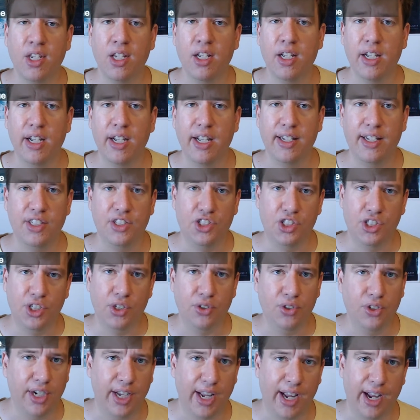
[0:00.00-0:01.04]
And these
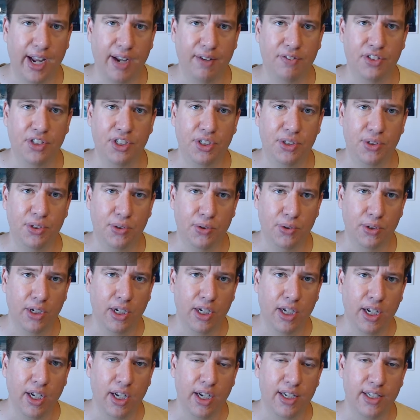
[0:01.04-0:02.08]
children have to
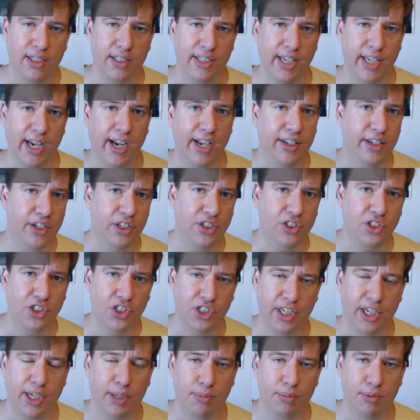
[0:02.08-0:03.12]
stay in their
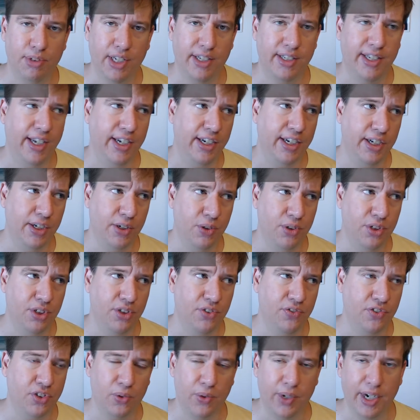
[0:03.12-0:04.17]
ships that they used
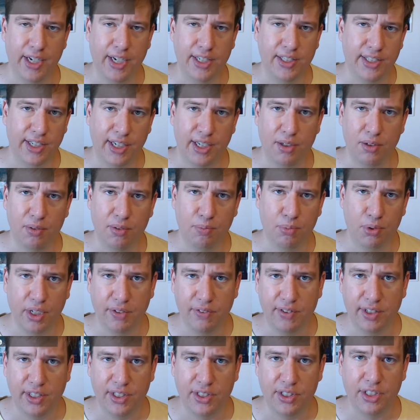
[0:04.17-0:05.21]
for racing
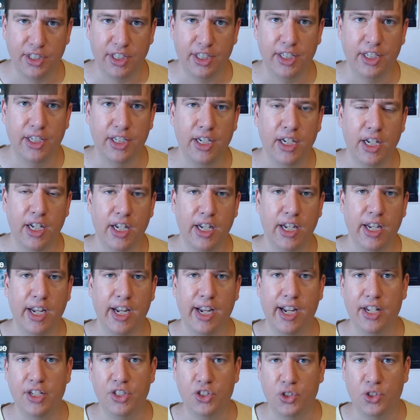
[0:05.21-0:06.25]
previously
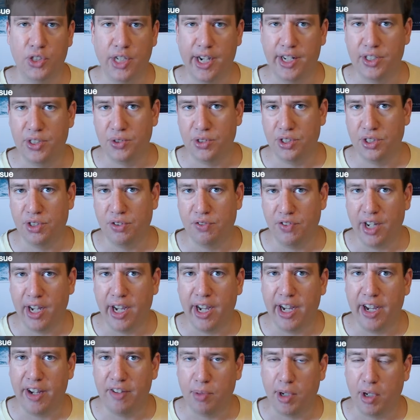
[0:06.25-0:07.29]
and try to
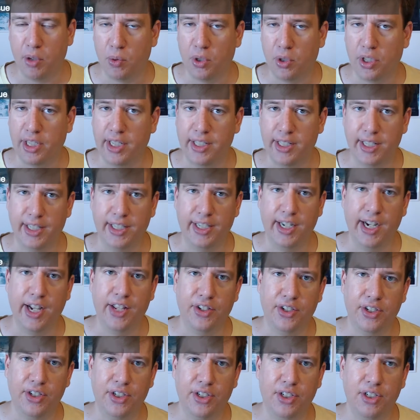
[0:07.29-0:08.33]
survive by working
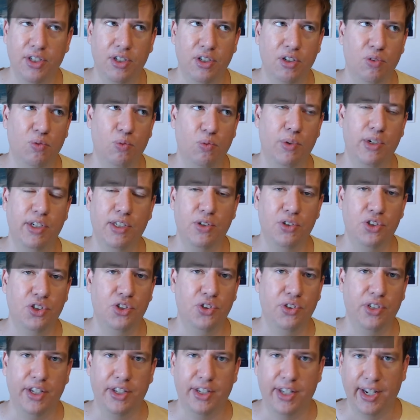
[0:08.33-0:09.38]
together when
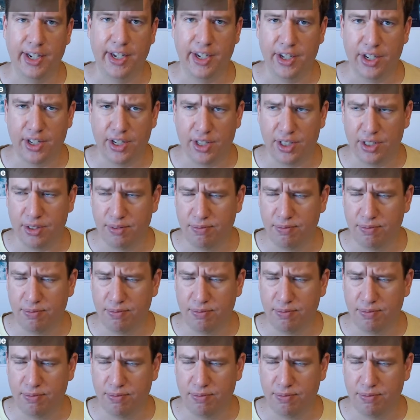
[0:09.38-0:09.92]
usually they are